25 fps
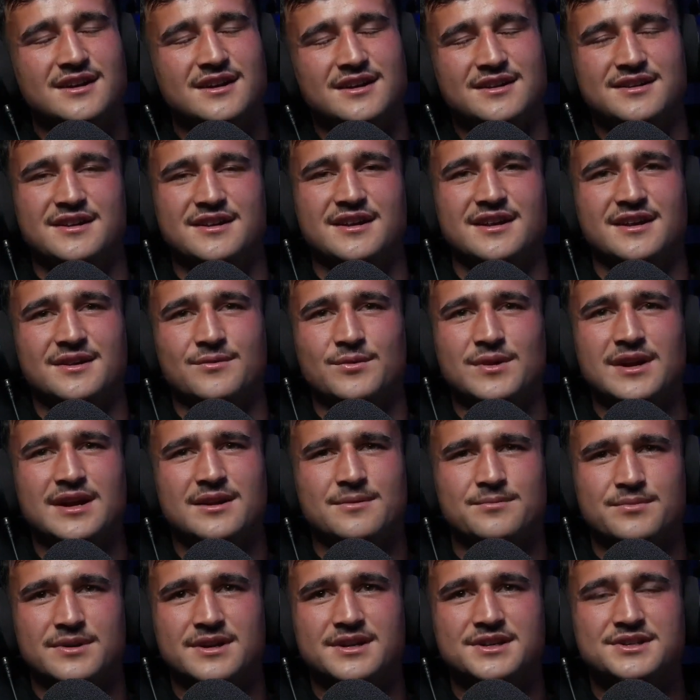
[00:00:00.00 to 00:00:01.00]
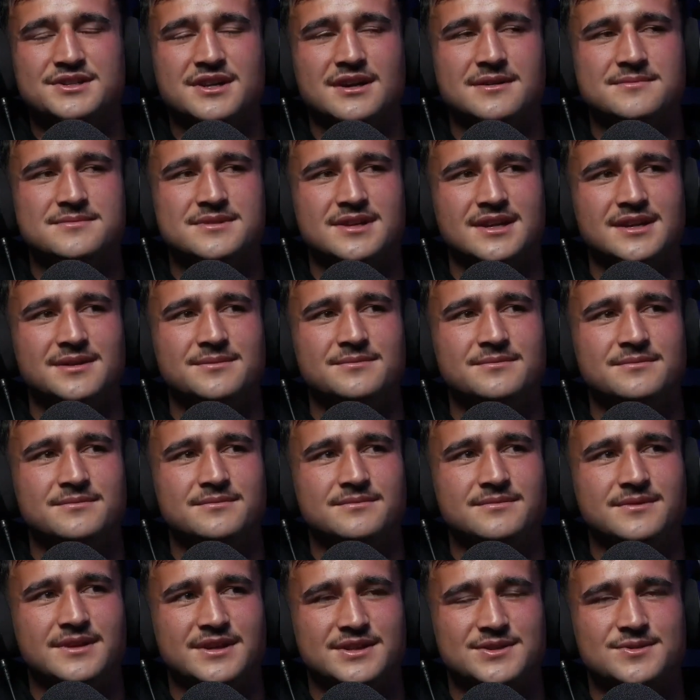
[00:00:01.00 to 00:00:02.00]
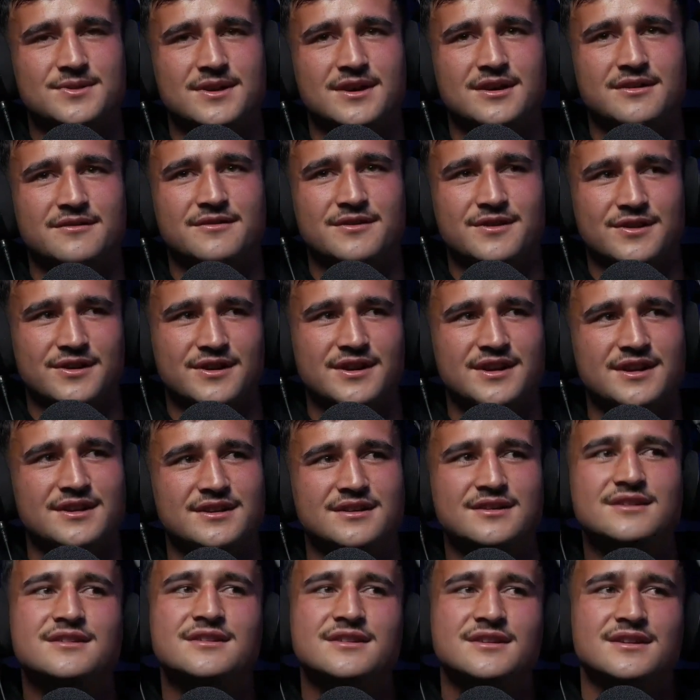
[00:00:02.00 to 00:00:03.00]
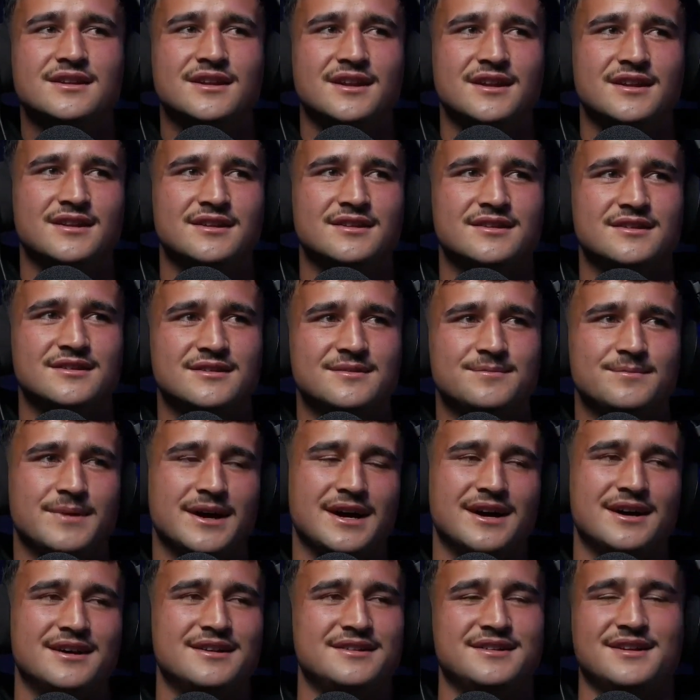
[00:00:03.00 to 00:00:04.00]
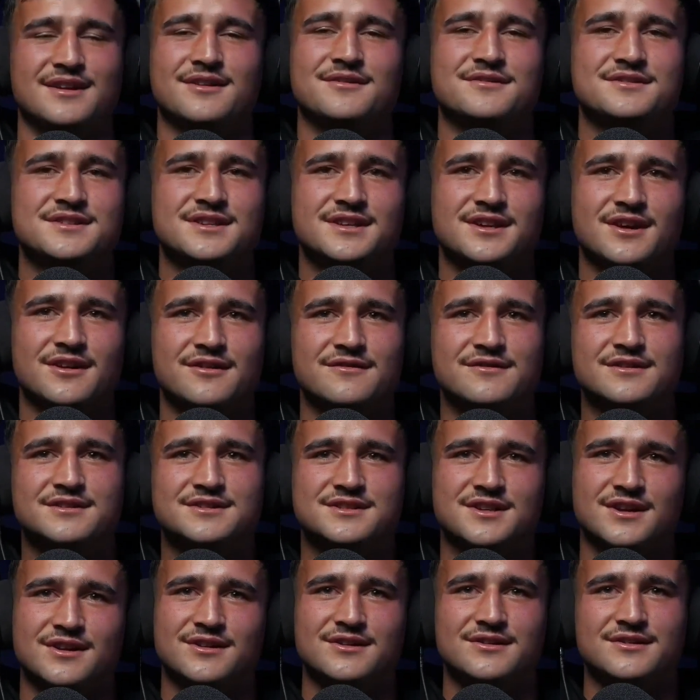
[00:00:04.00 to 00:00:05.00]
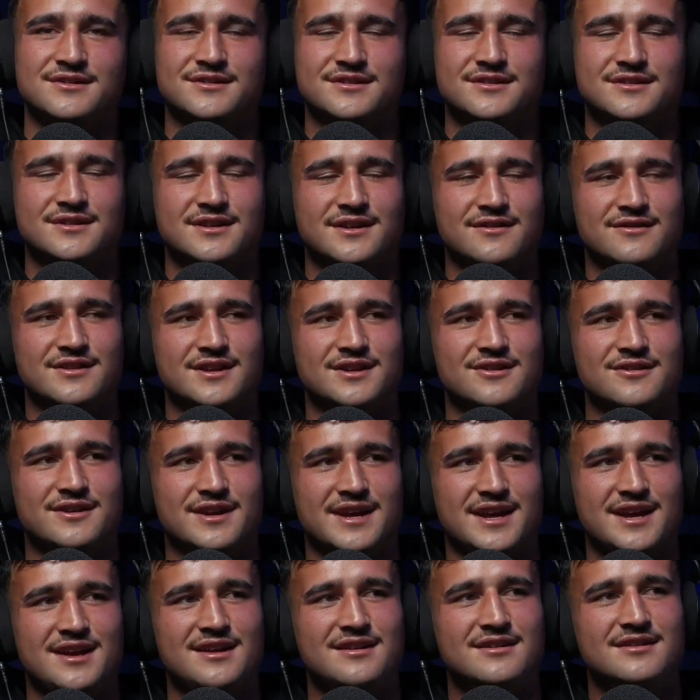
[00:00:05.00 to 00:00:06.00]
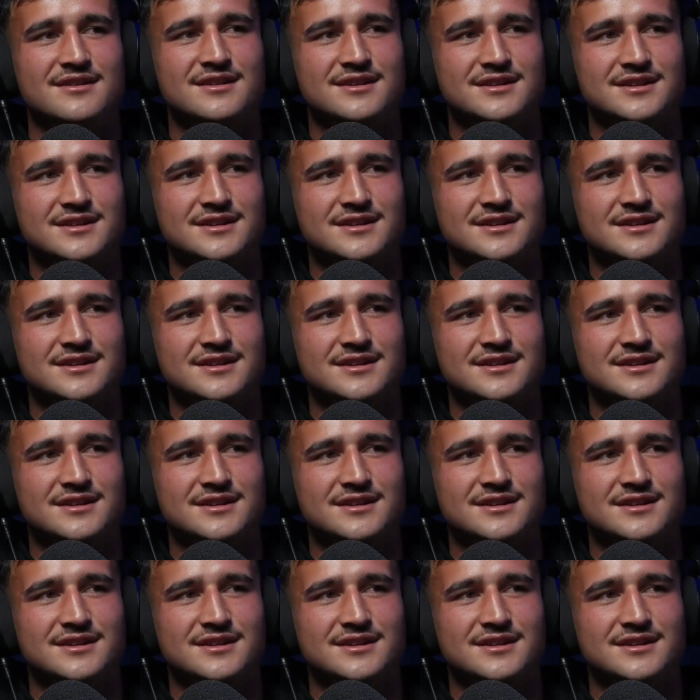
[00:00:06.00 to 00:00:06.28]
And we had a pretty sharp team, year 12, 13. But obviously COVID, so everything got canned.